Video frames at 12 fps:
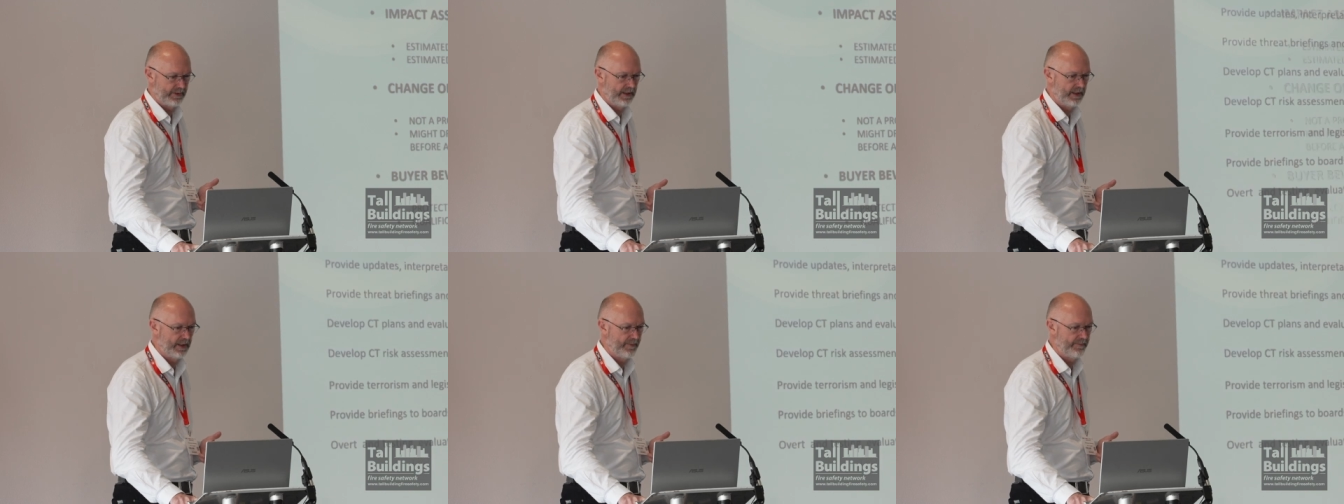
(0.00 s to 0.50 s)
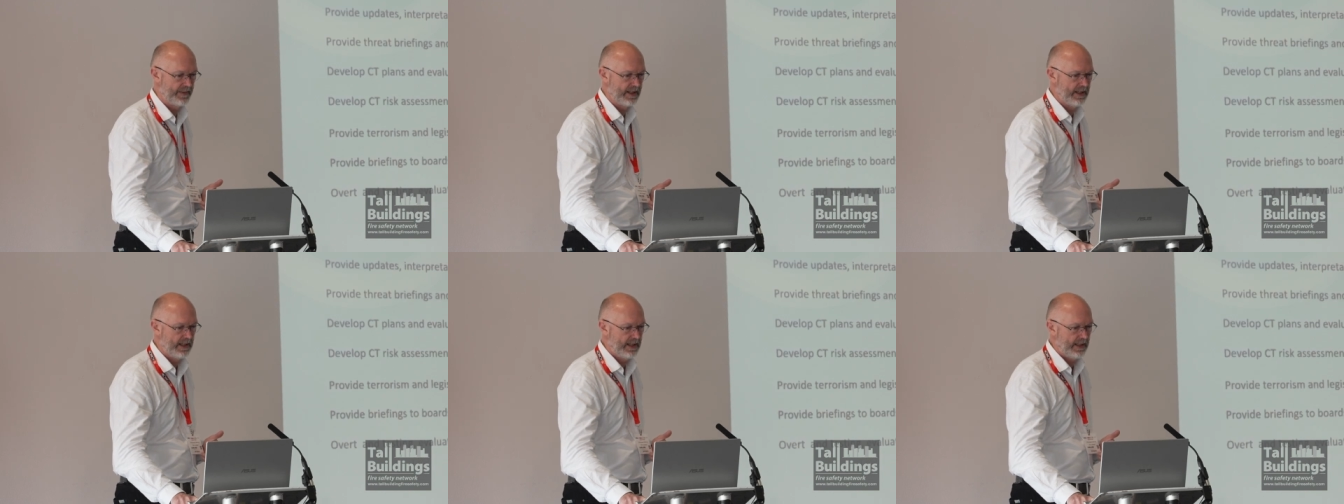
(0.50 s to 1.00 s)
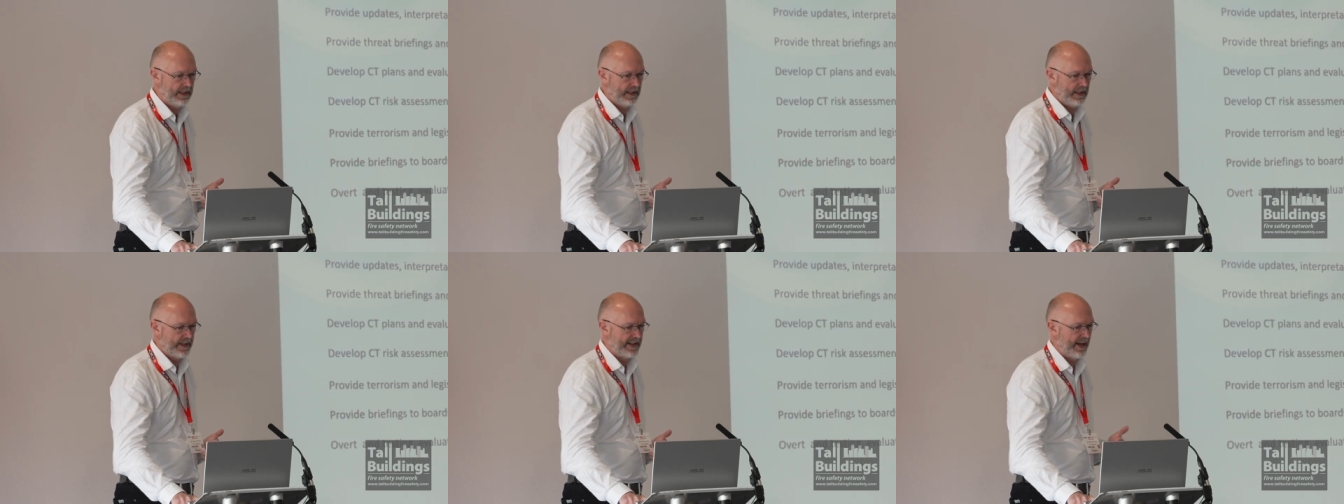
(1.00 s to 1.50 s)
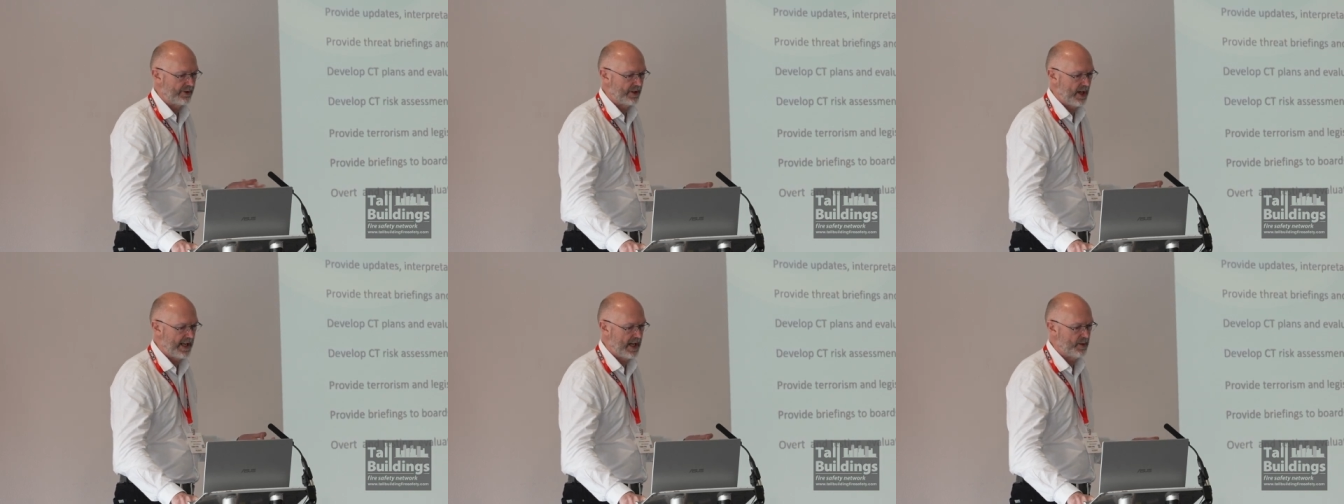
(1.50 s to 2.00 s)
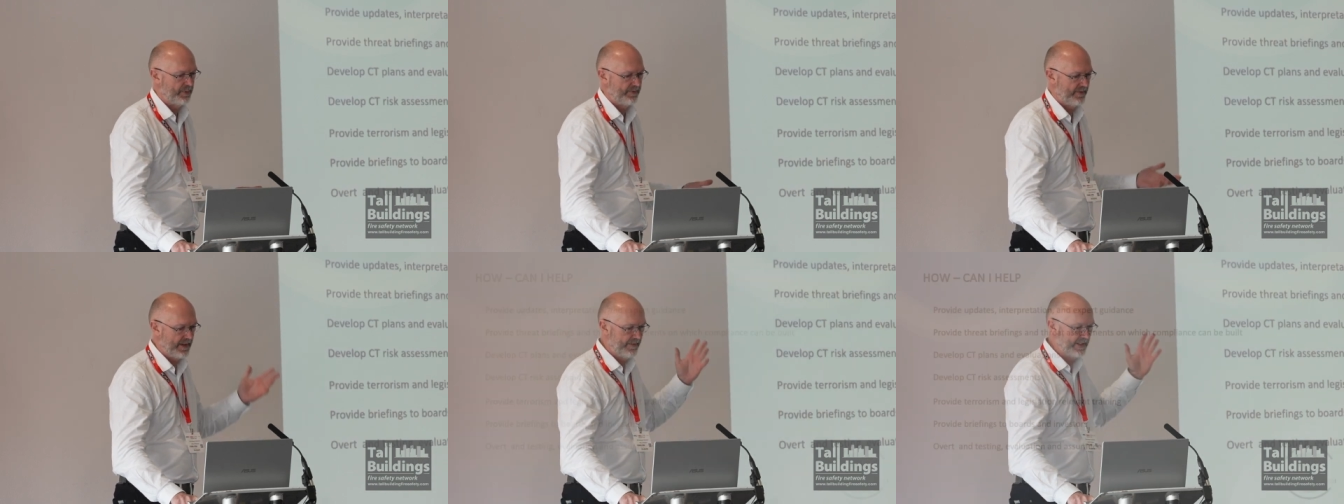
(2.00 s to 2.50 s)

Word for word: Um, and then how can I help? That,